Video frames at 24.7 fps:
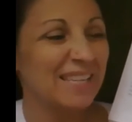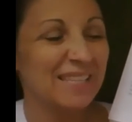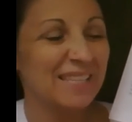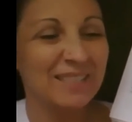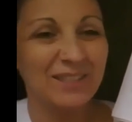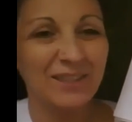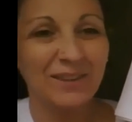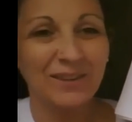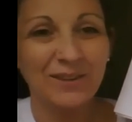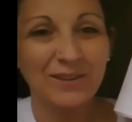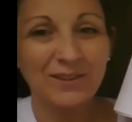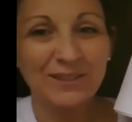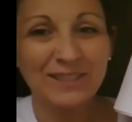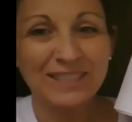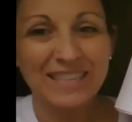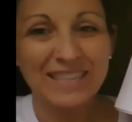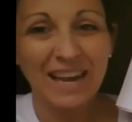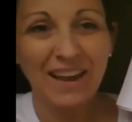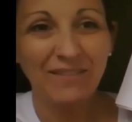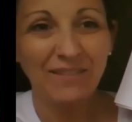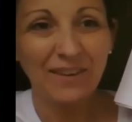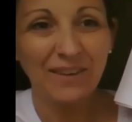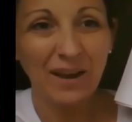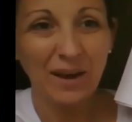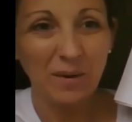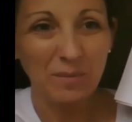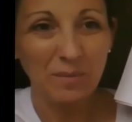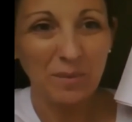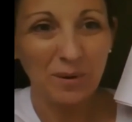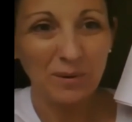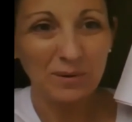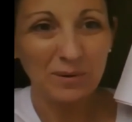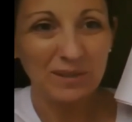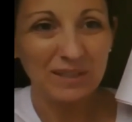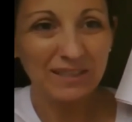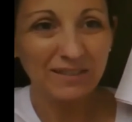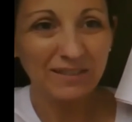So you'll see I've got a
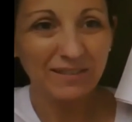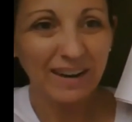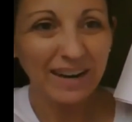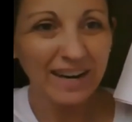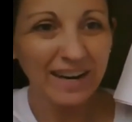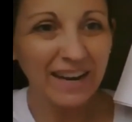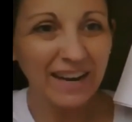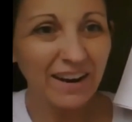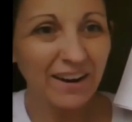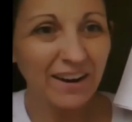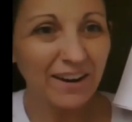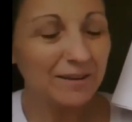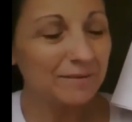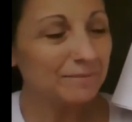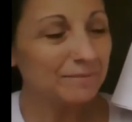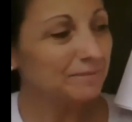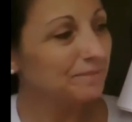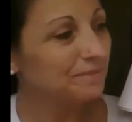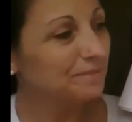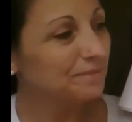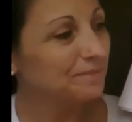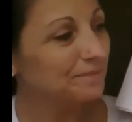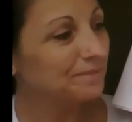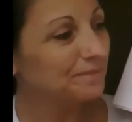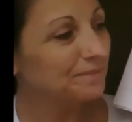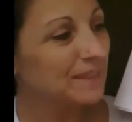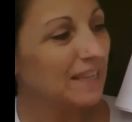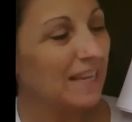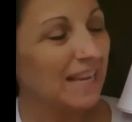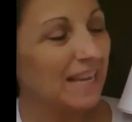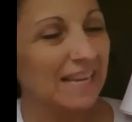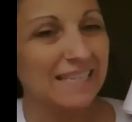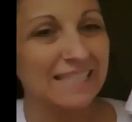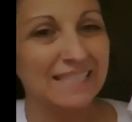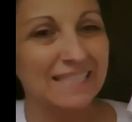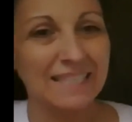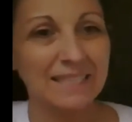post-it right here.
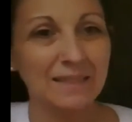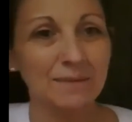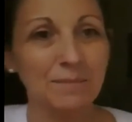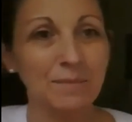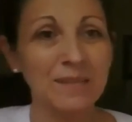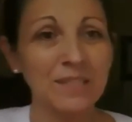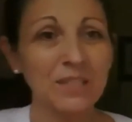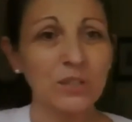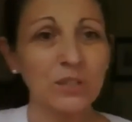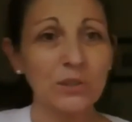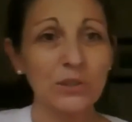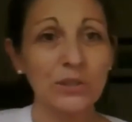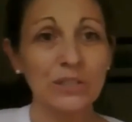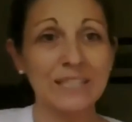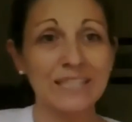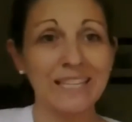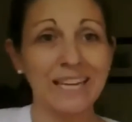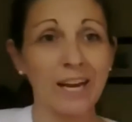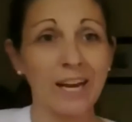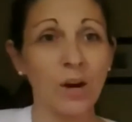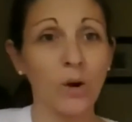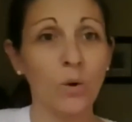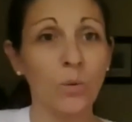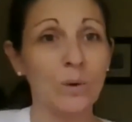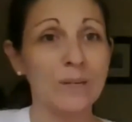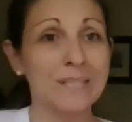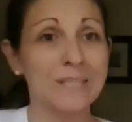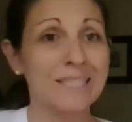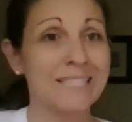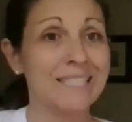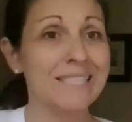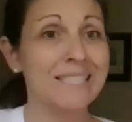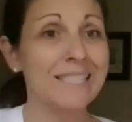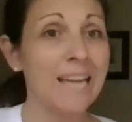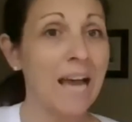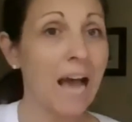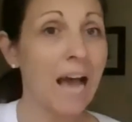It says Mr. Slinger was
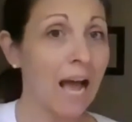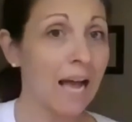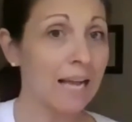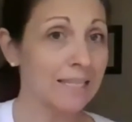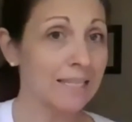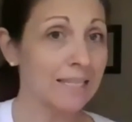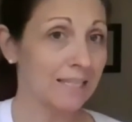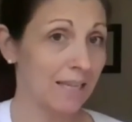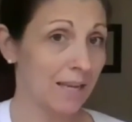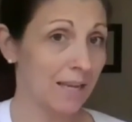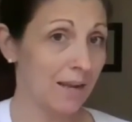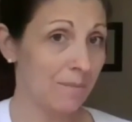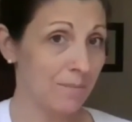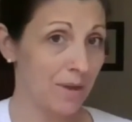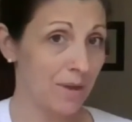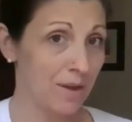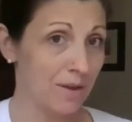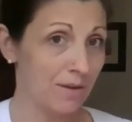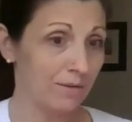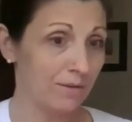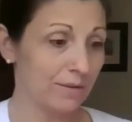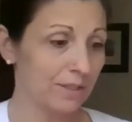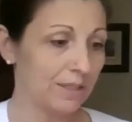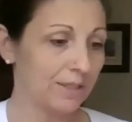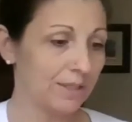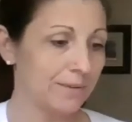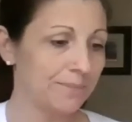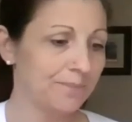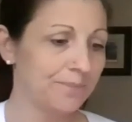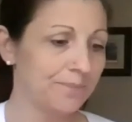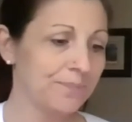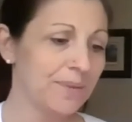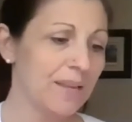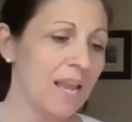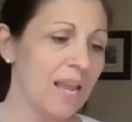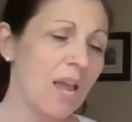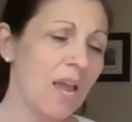not amused.
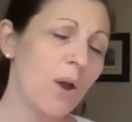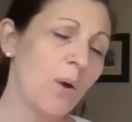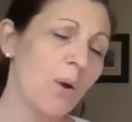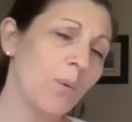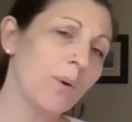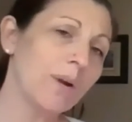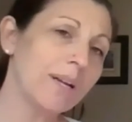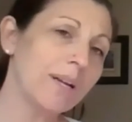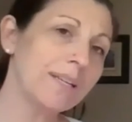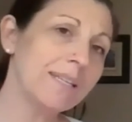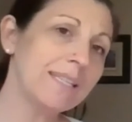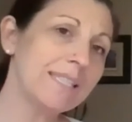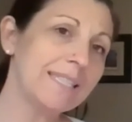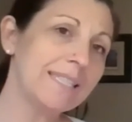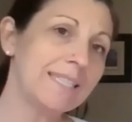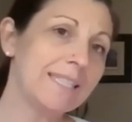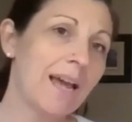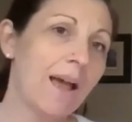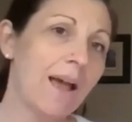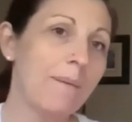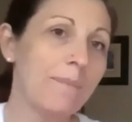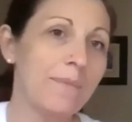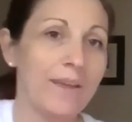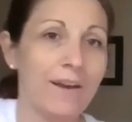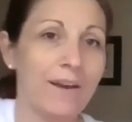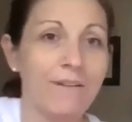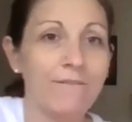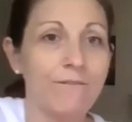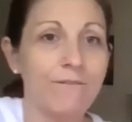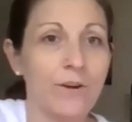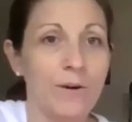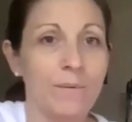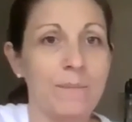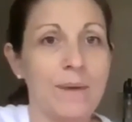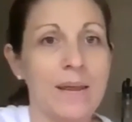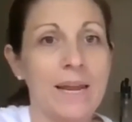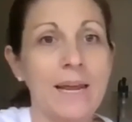I'm going to stop there
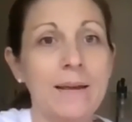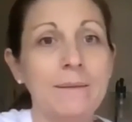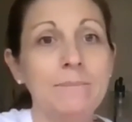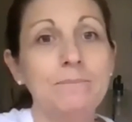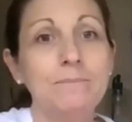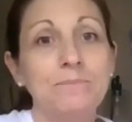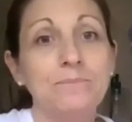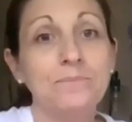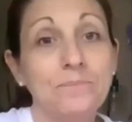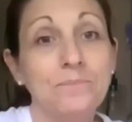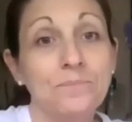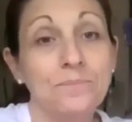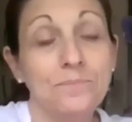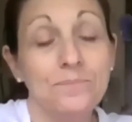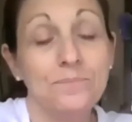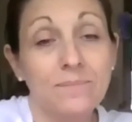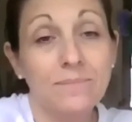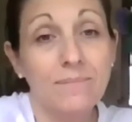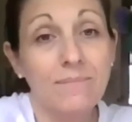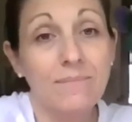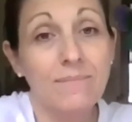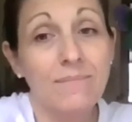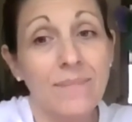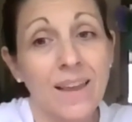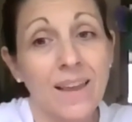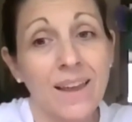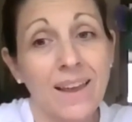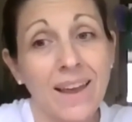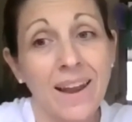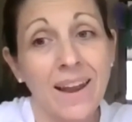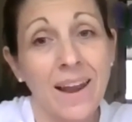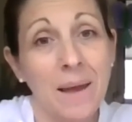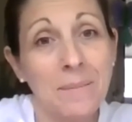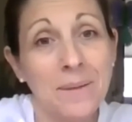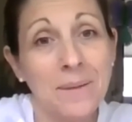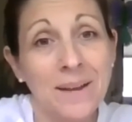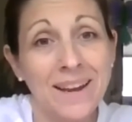for a minute,
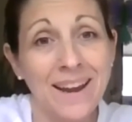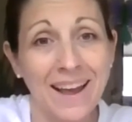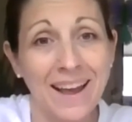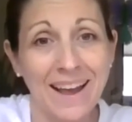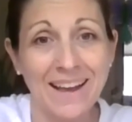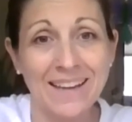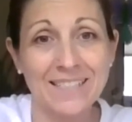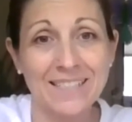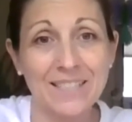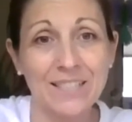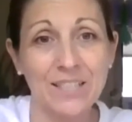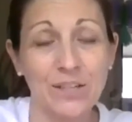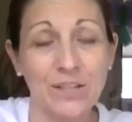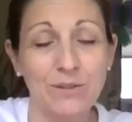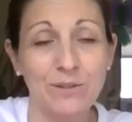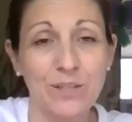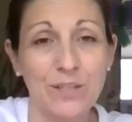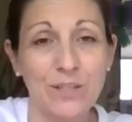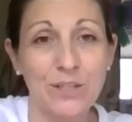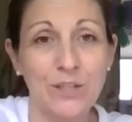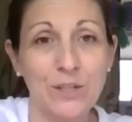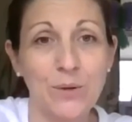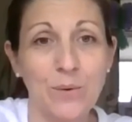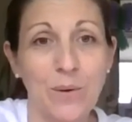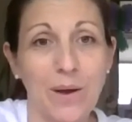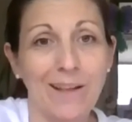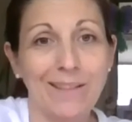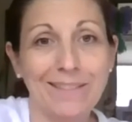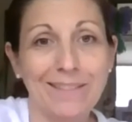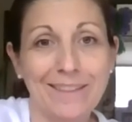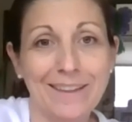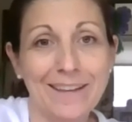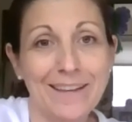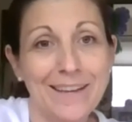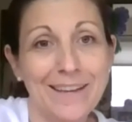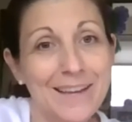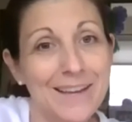and I'm going to ask you to do a
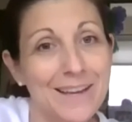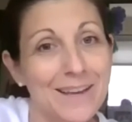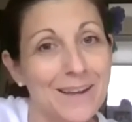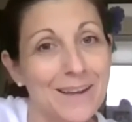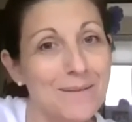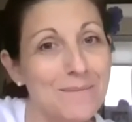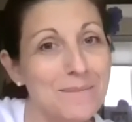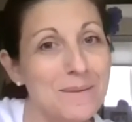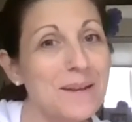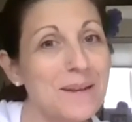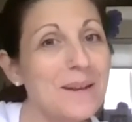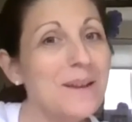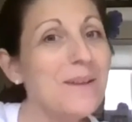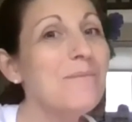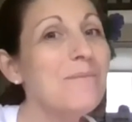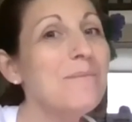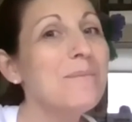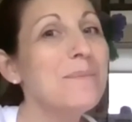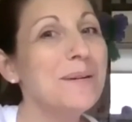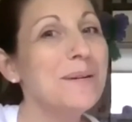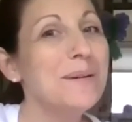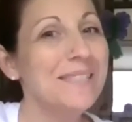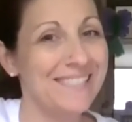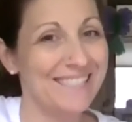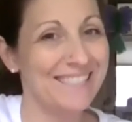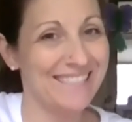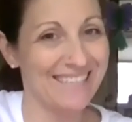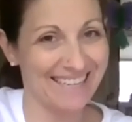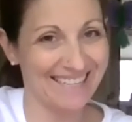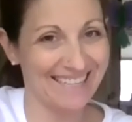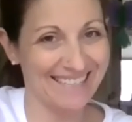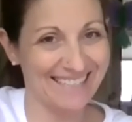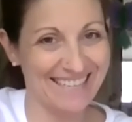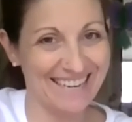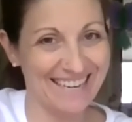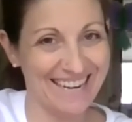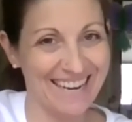little bit of
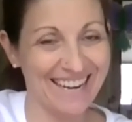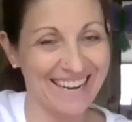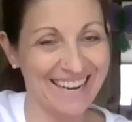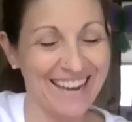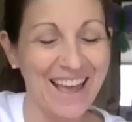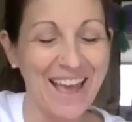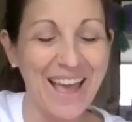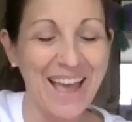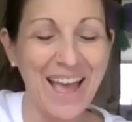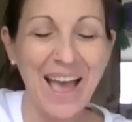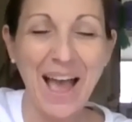predicting.